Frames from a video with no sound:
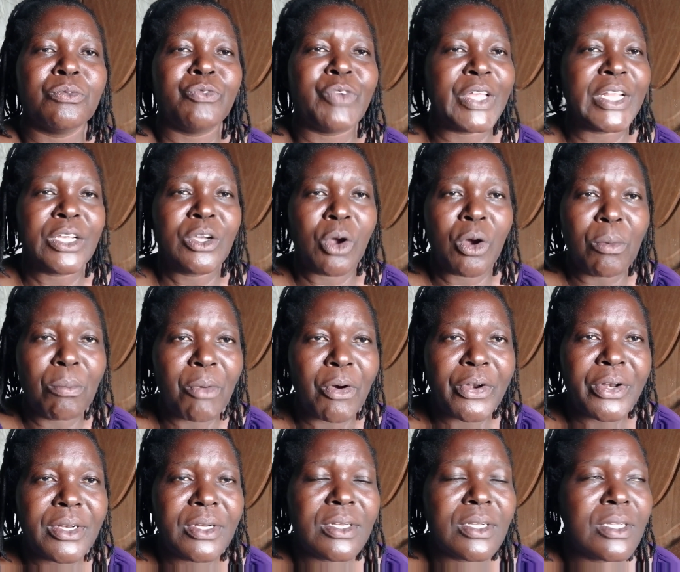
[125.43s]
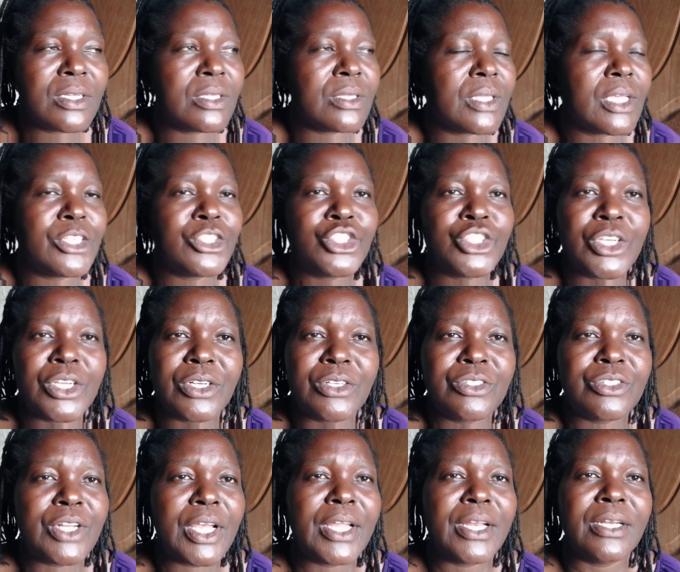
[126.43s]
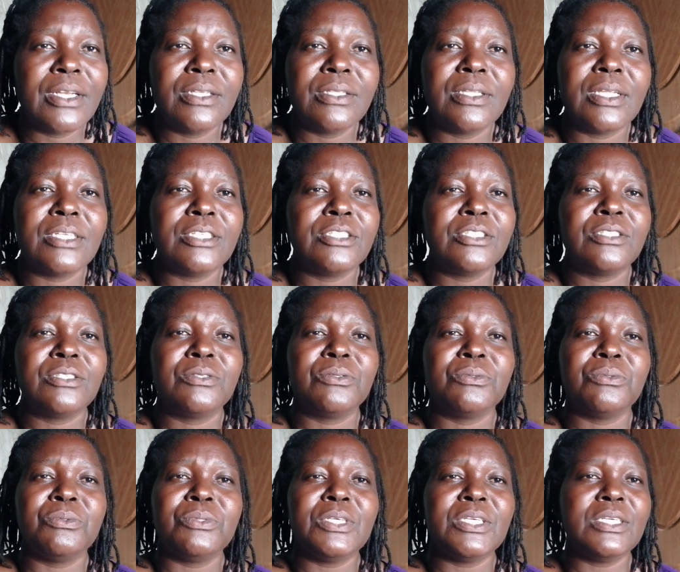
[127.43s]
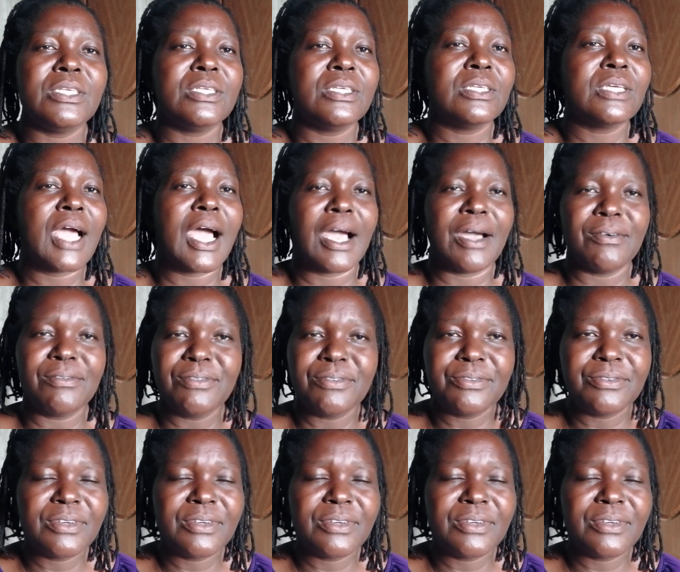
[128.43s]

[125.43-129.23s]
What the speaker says: very common in the children that we have,